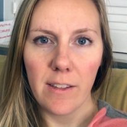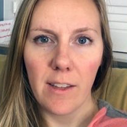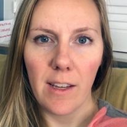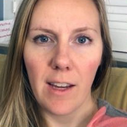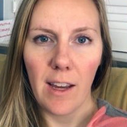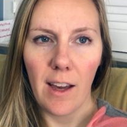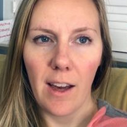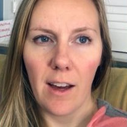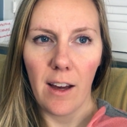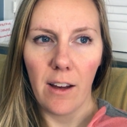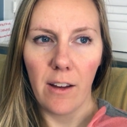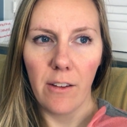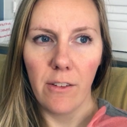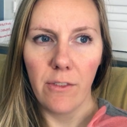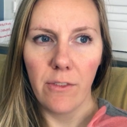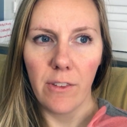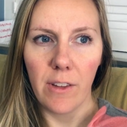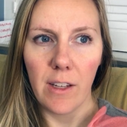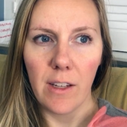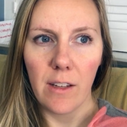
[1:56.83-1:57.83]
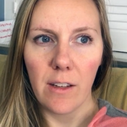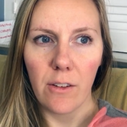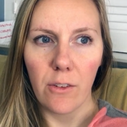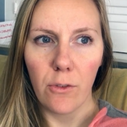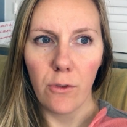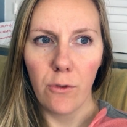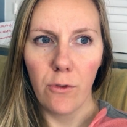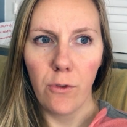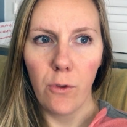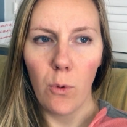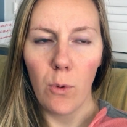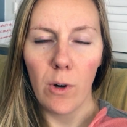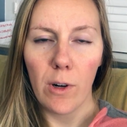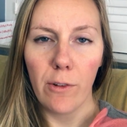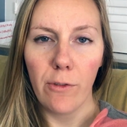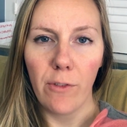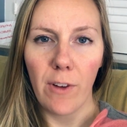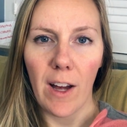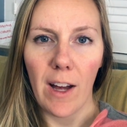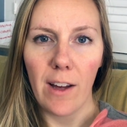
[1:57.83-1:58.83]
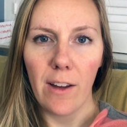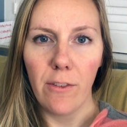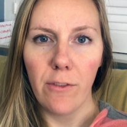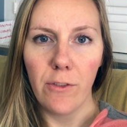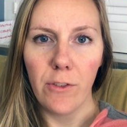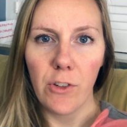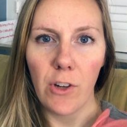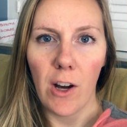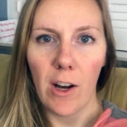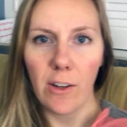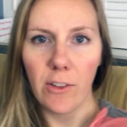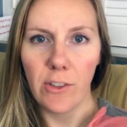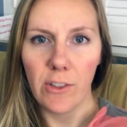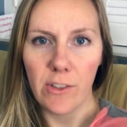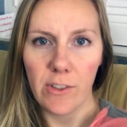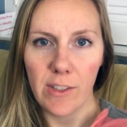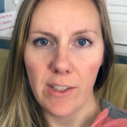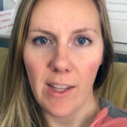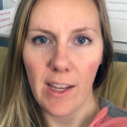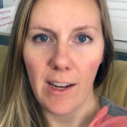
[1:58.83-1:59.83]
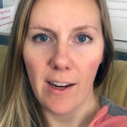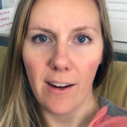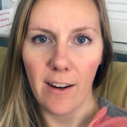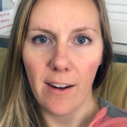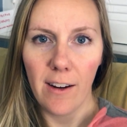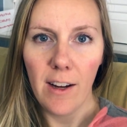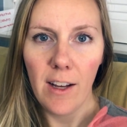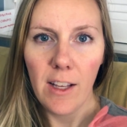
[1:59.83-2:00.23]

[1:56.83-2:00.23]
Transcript: They have like 4 or 5 doctors there.